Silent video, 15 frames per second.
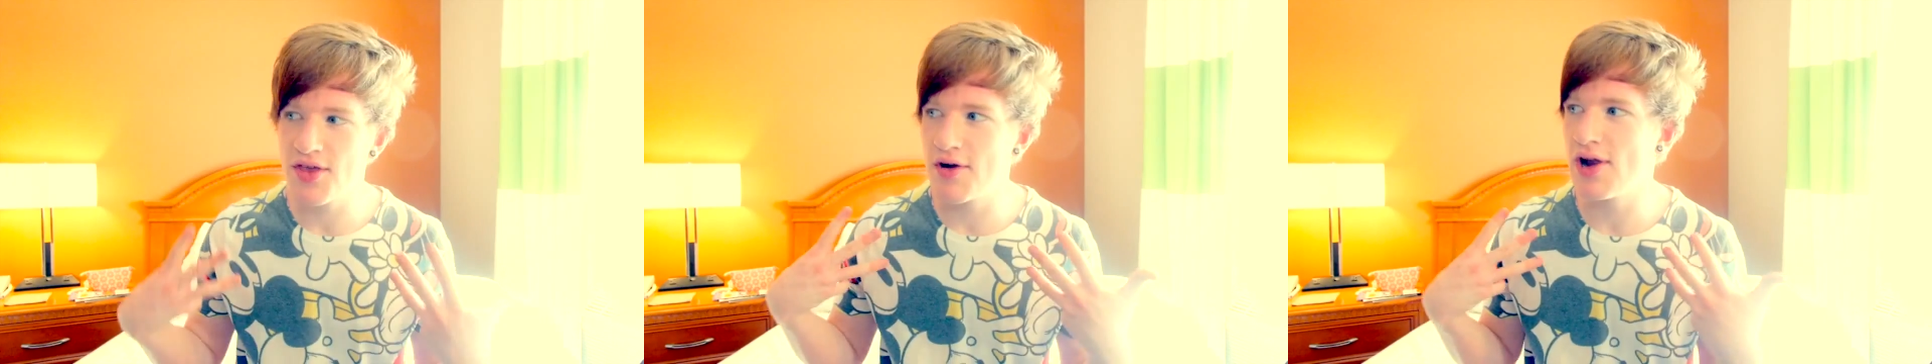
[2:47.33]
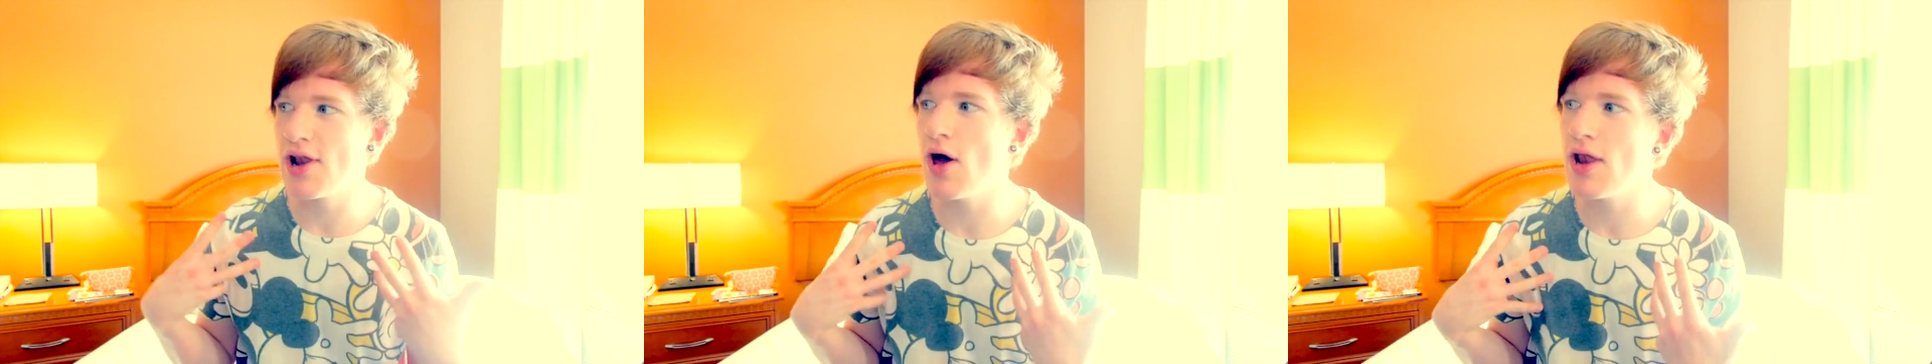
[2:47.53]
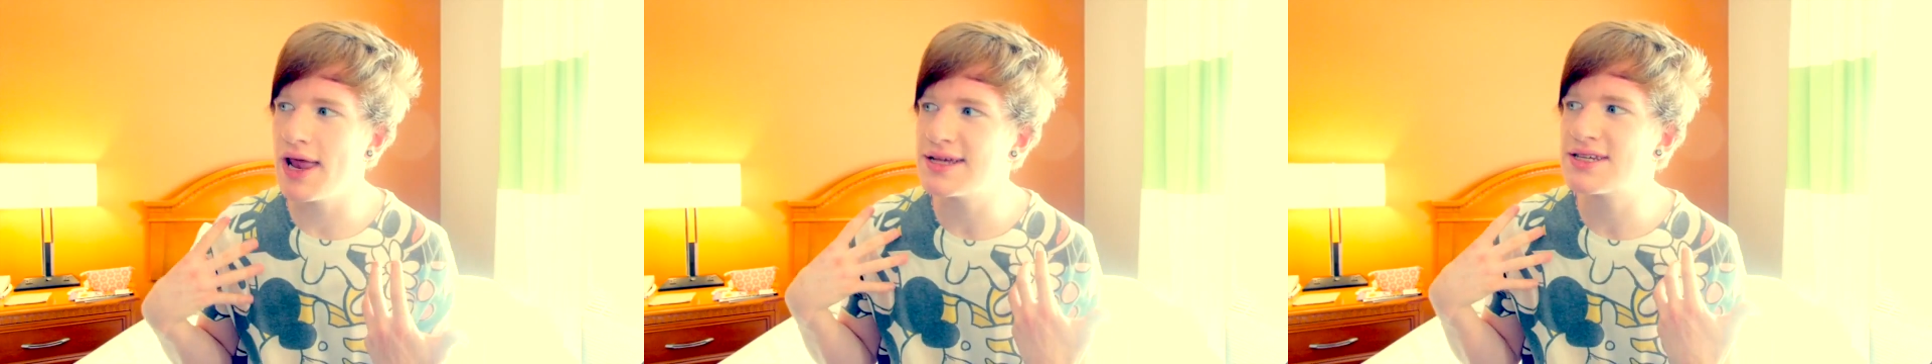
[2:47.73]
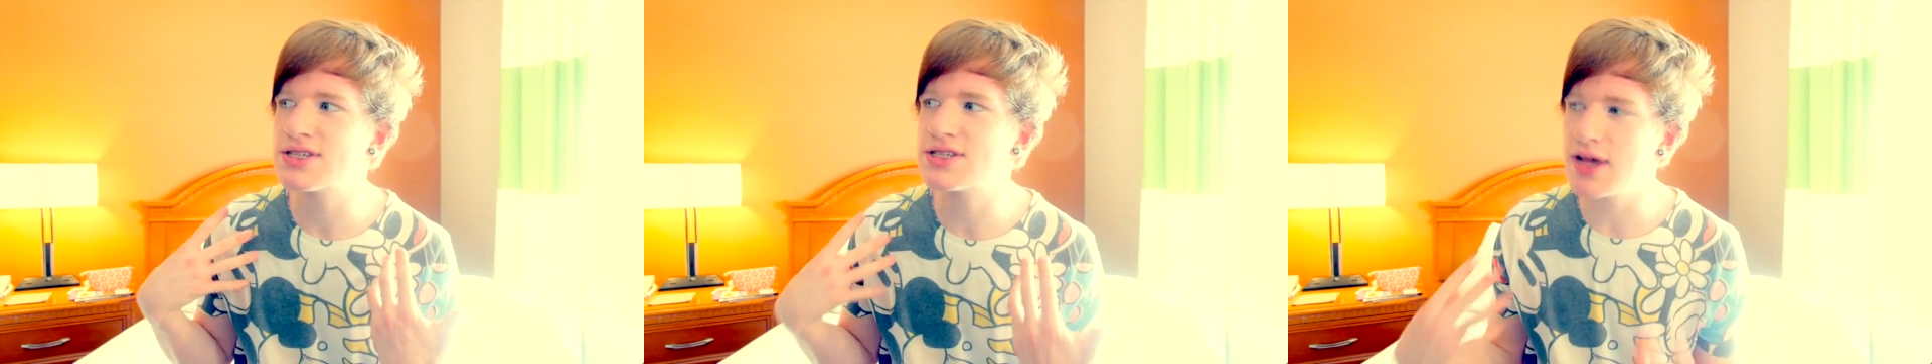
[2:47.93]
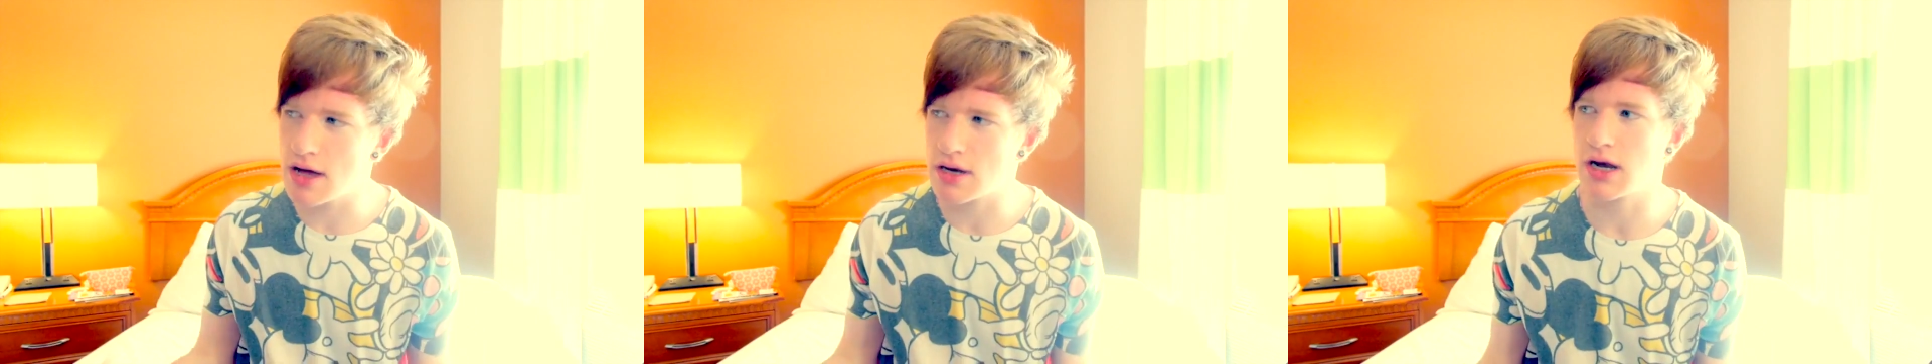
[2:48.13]
they're a lot less
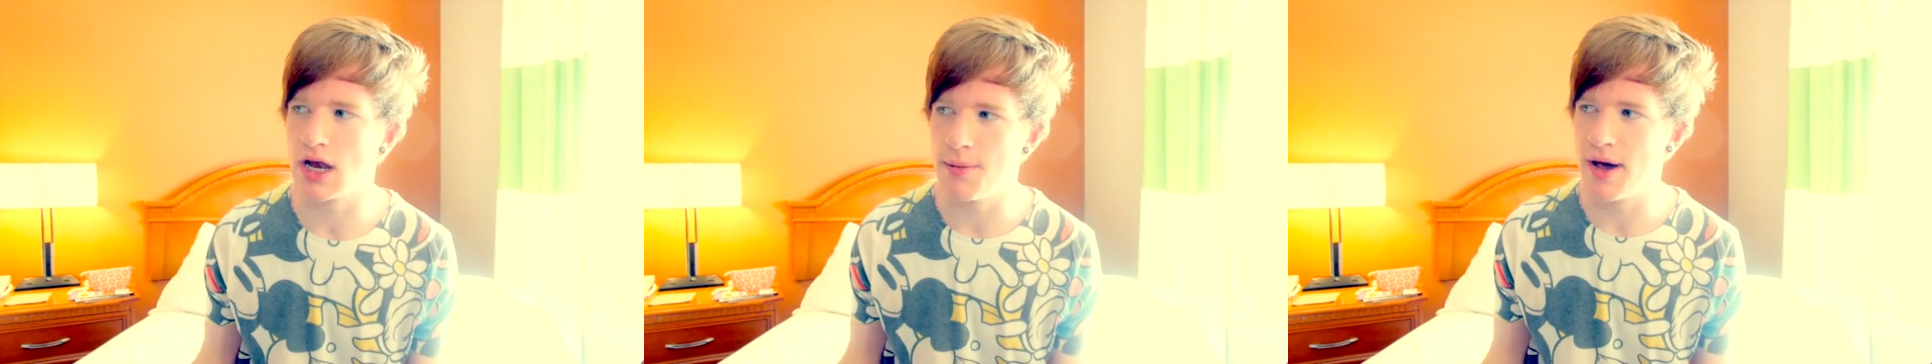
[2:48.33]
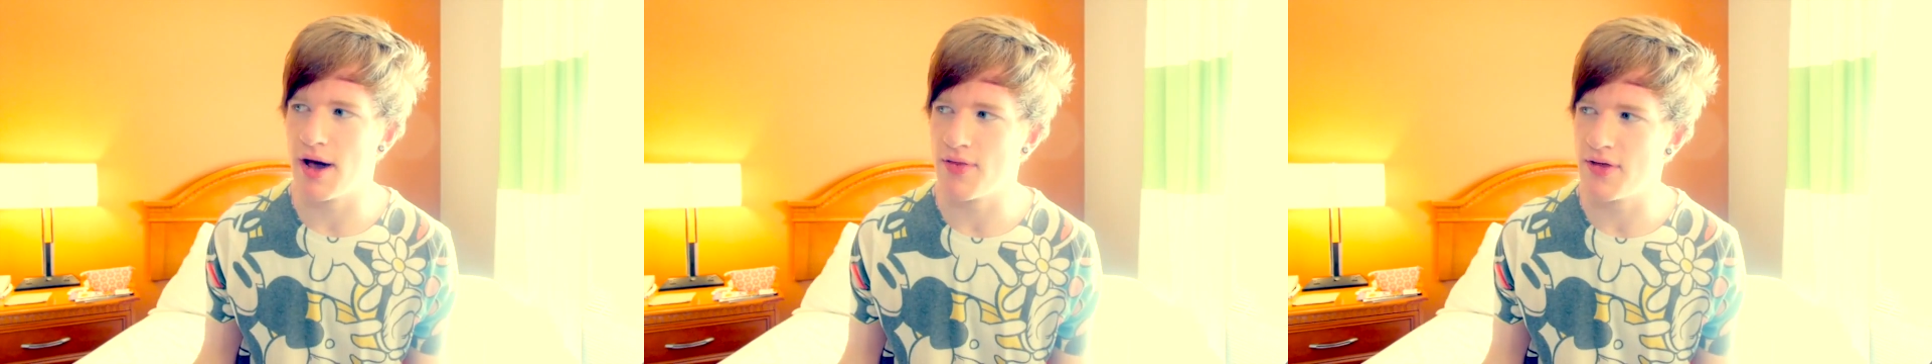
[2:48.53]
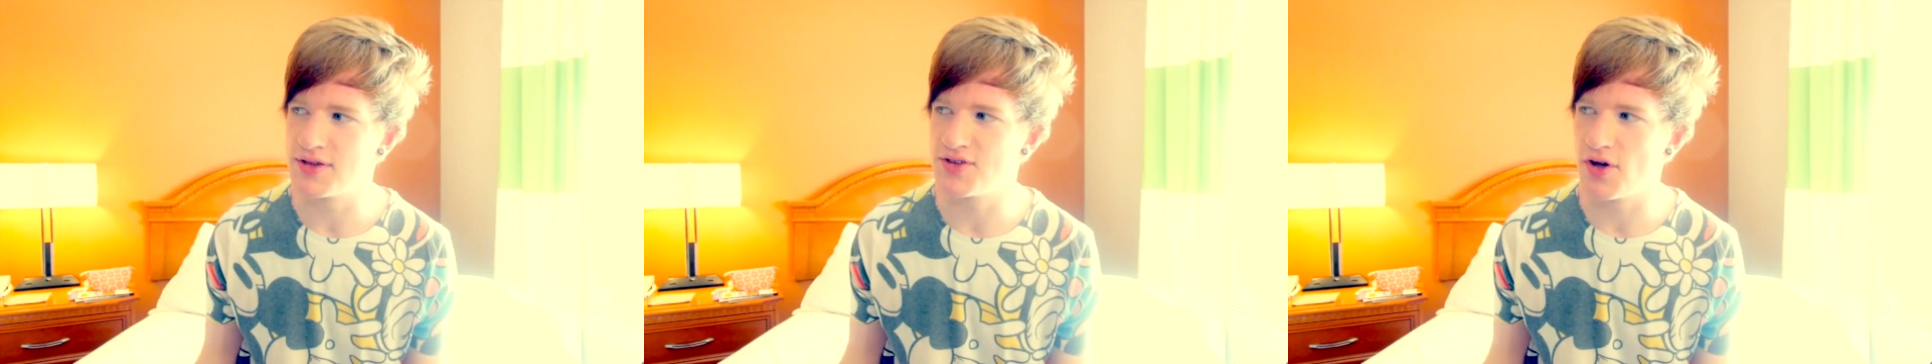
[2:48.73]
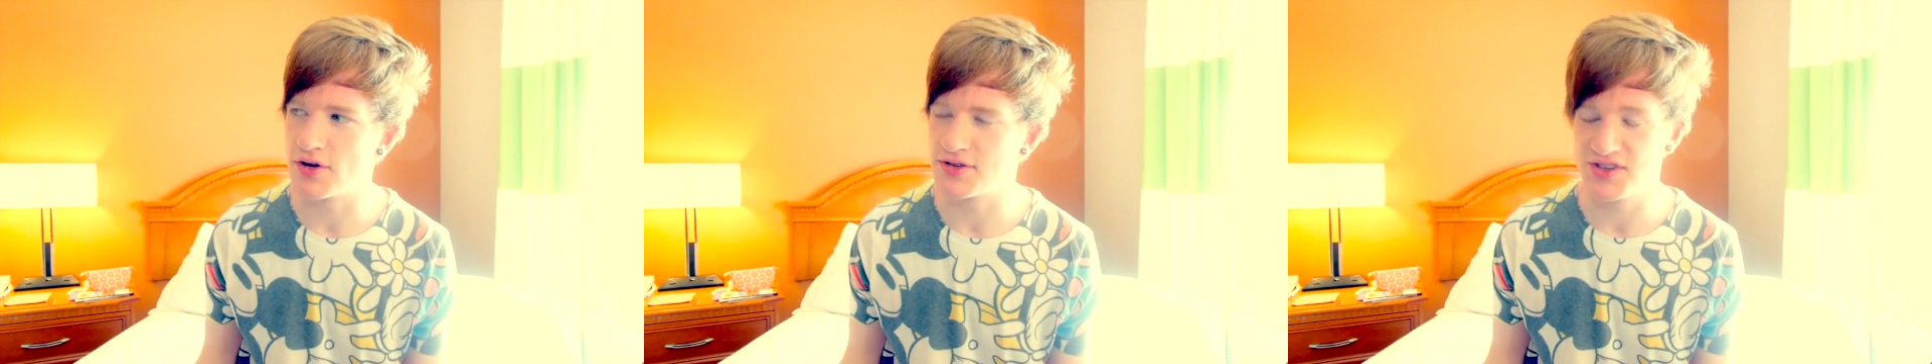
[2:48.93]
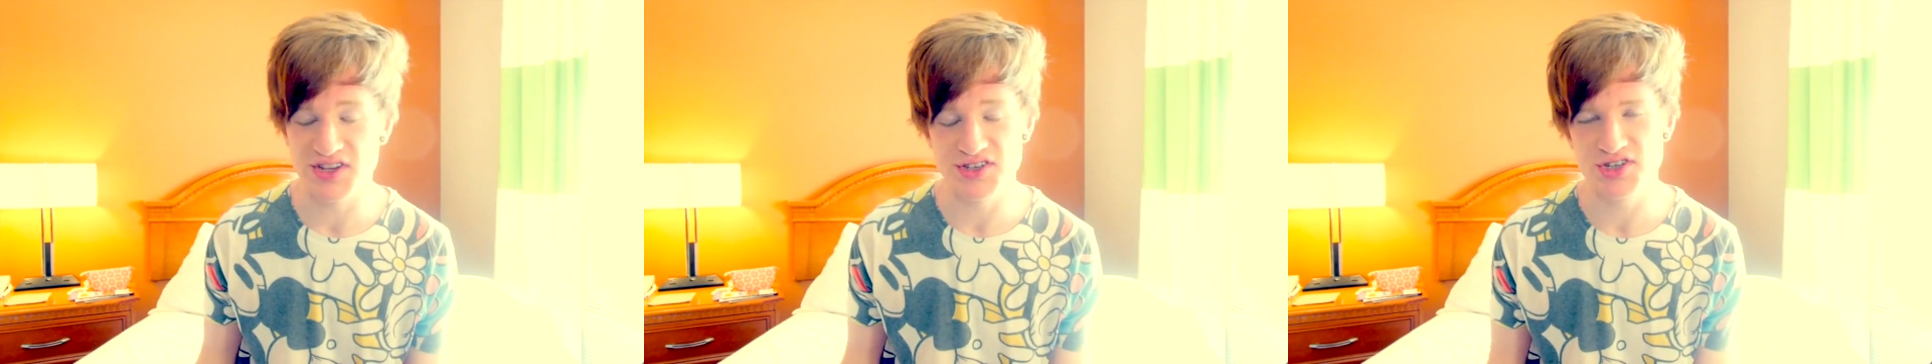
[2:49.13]
subtle about their
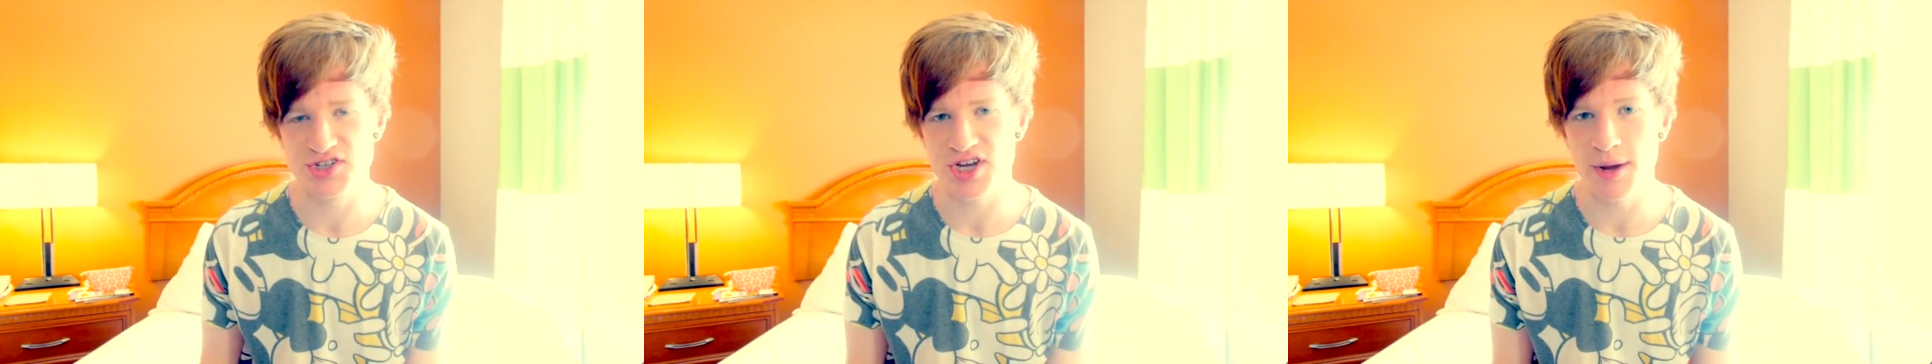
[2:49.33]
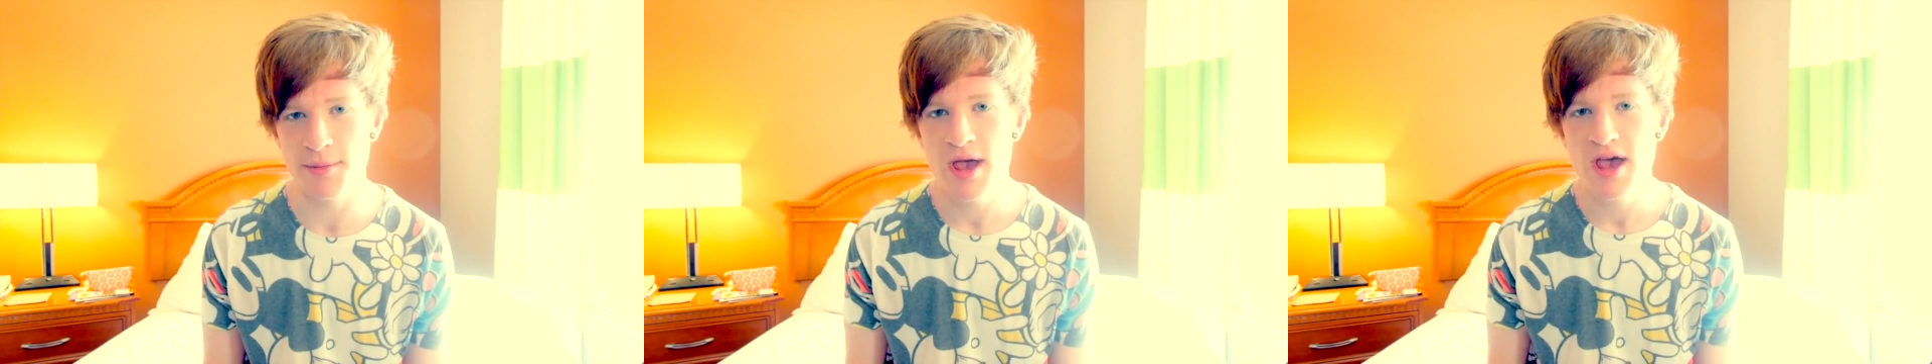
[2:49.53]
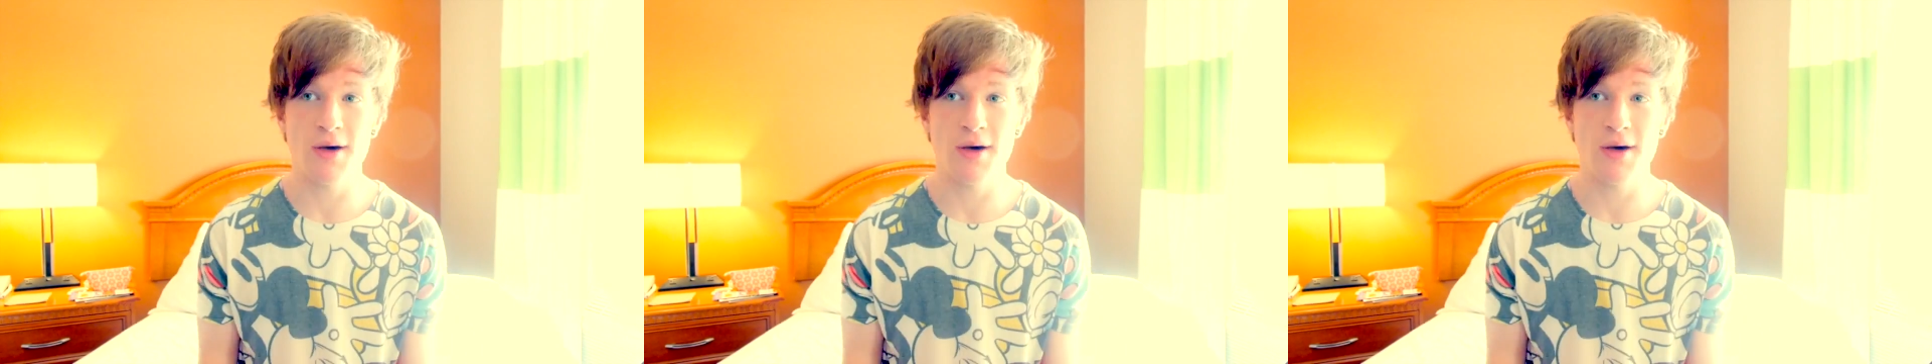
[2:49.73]
song censorship.